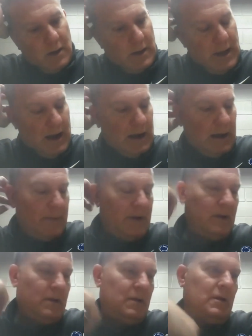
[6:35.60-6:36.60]
Yeah, I
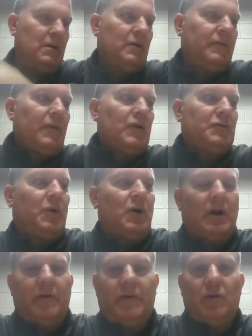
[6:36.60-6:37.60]
mean, you know, the first
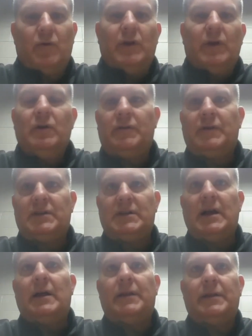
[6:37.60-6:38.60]
part, I feel really good for
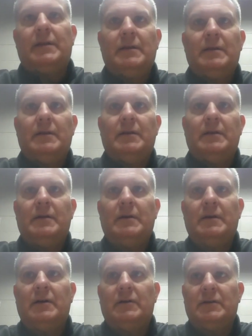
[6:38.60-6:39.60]
Seth.
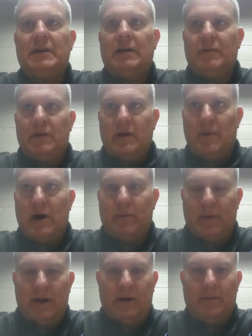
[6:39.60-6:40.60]
You know, it's not really about
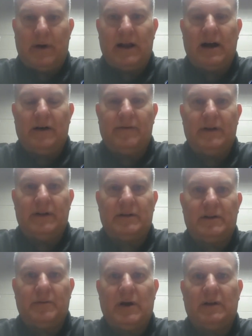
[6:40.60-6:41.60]
me and my confidence.
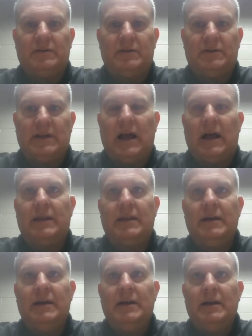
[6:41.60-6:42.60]
It's about
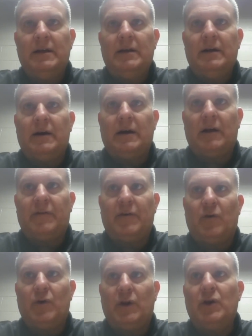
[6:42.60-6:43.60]
Seth. I
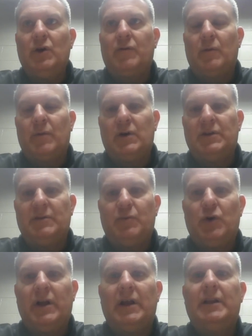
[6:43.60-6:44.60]
feel really good for him because he's
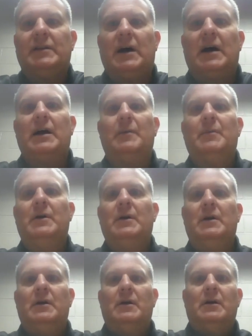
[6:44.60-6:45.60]
putting in the time.
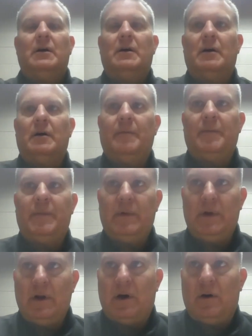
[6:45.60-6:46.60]
You
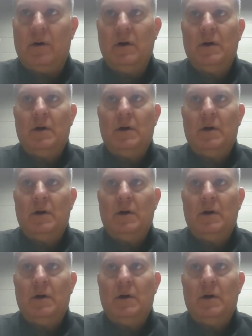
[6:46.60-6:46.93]
know,